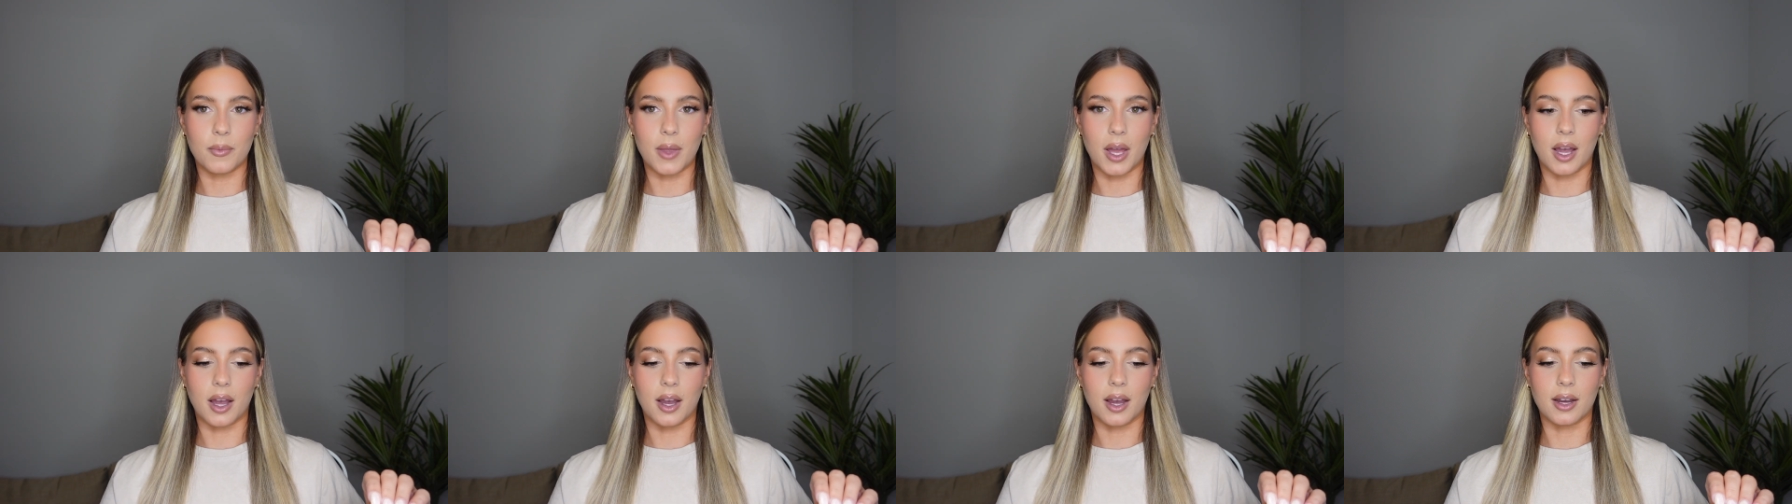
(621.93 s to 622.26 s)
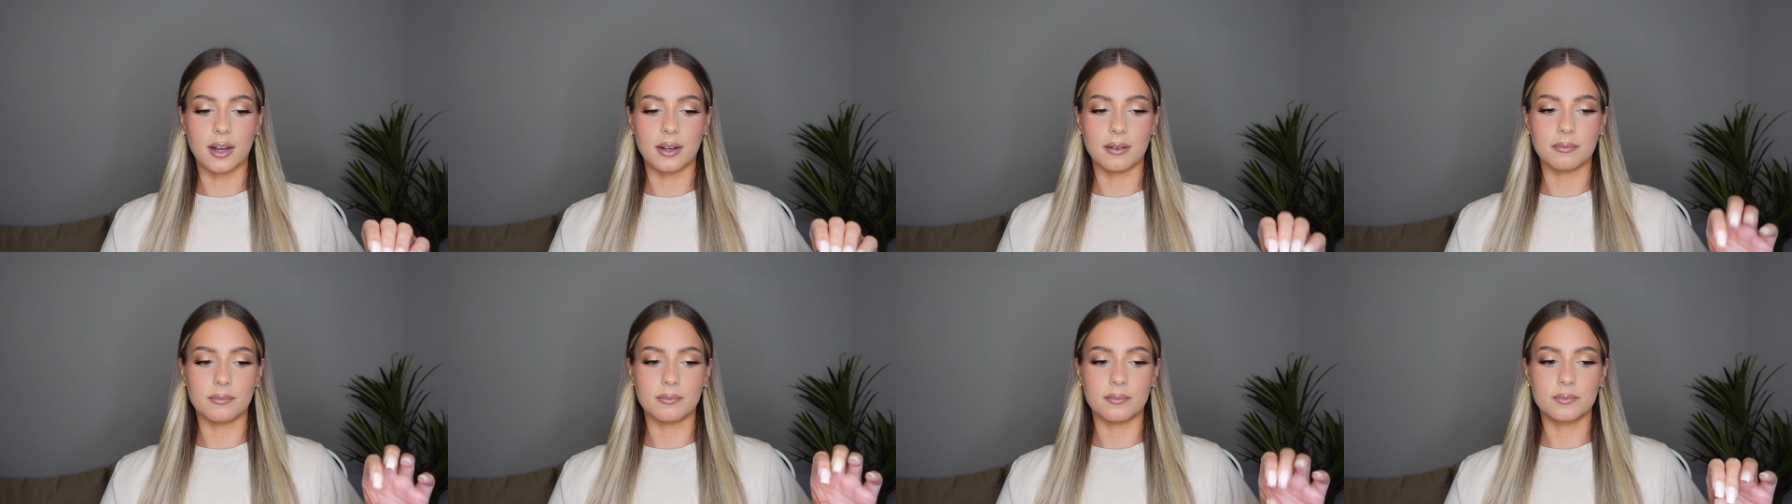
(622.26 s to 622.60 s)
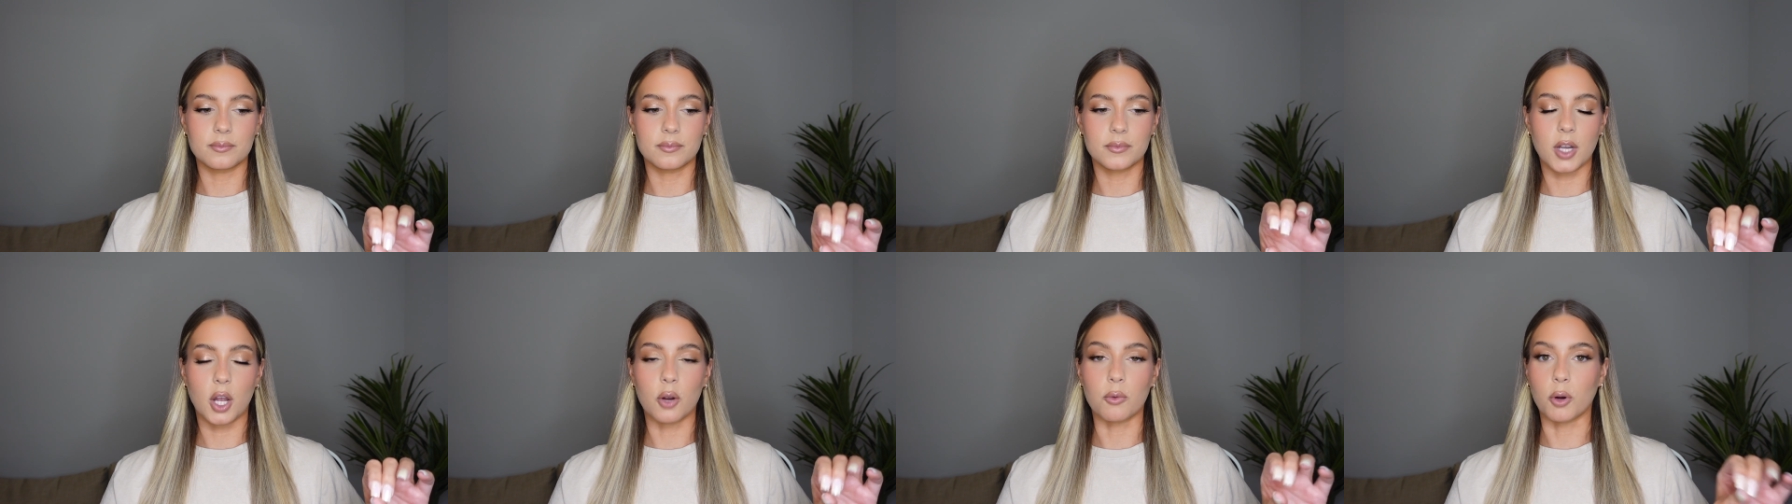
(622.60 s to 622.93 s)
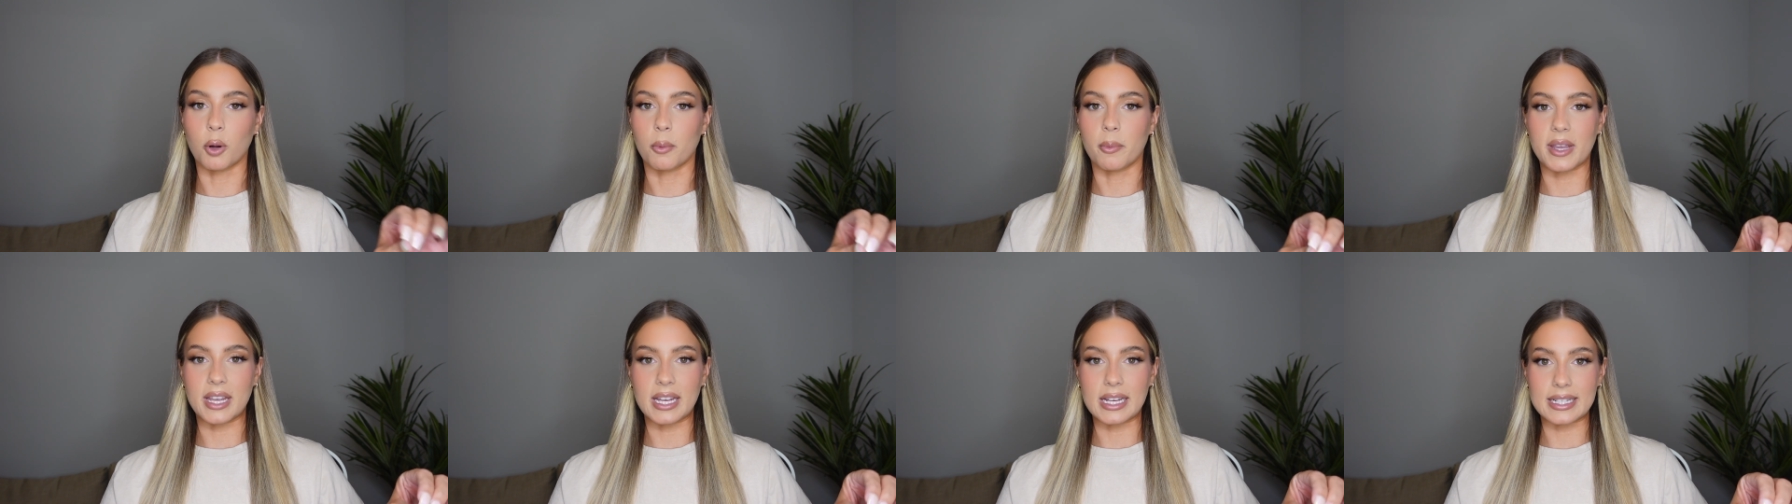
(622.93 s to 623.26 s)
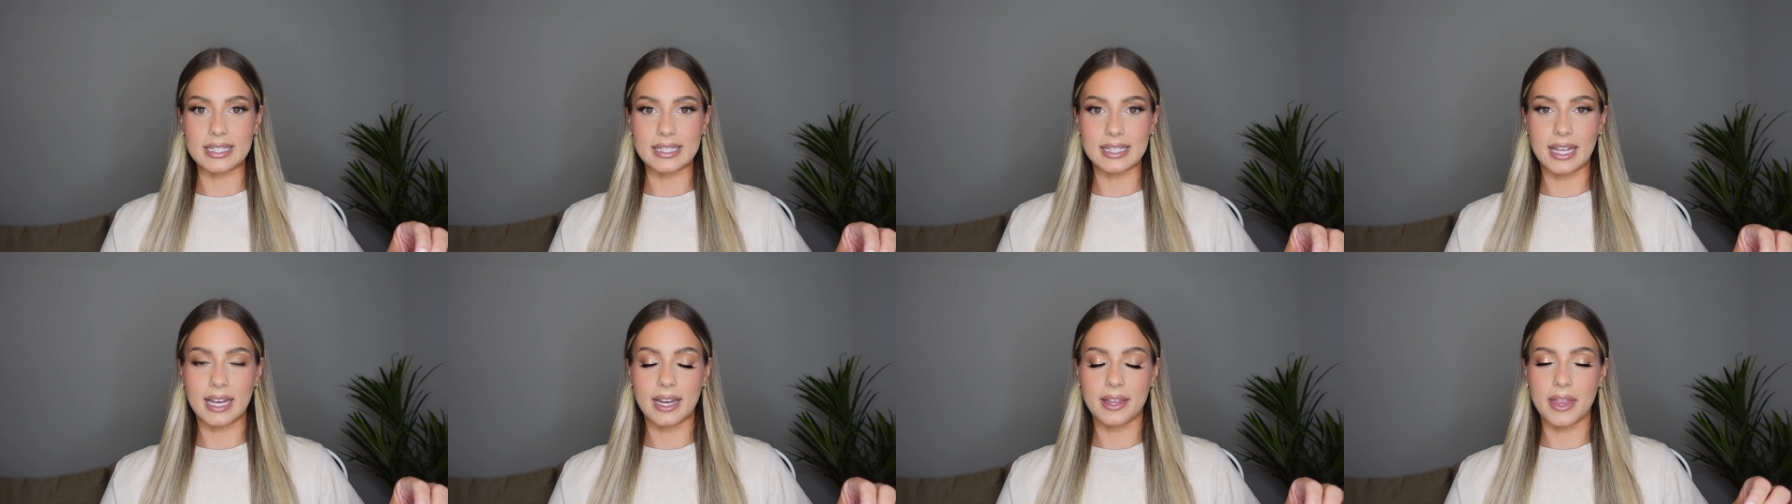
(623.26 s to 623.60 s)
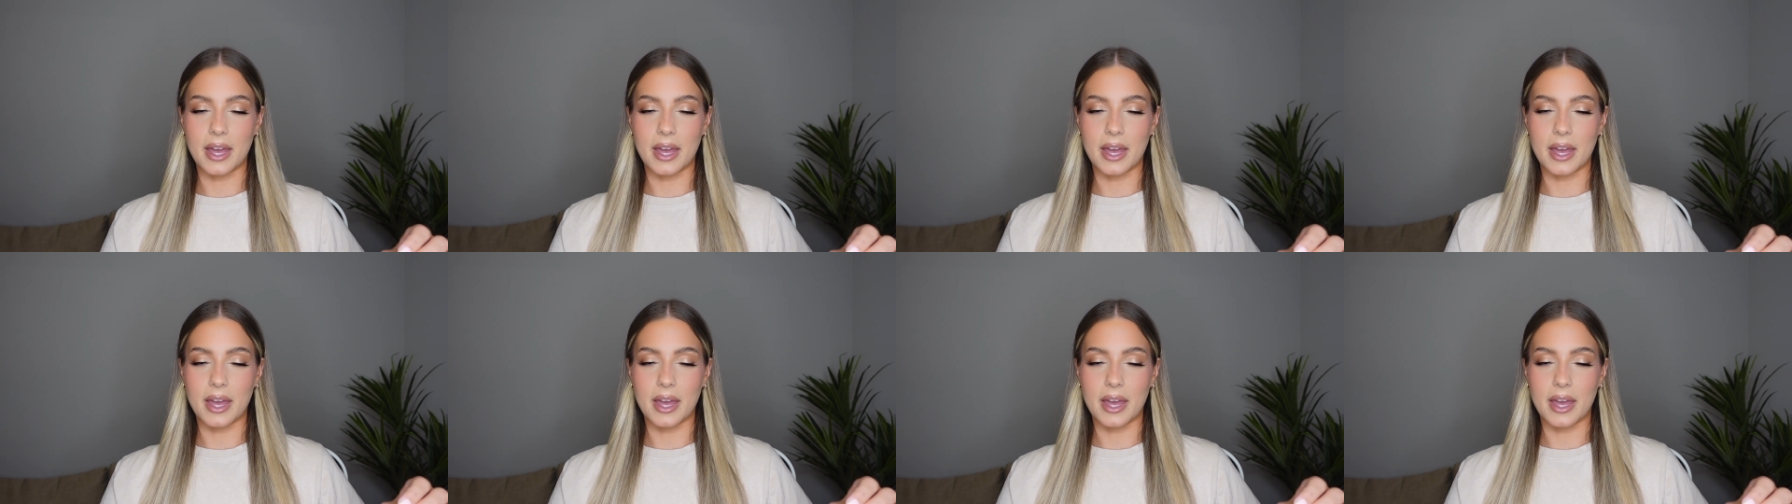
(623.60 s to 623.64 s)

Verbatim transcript: um, Aroma Isla.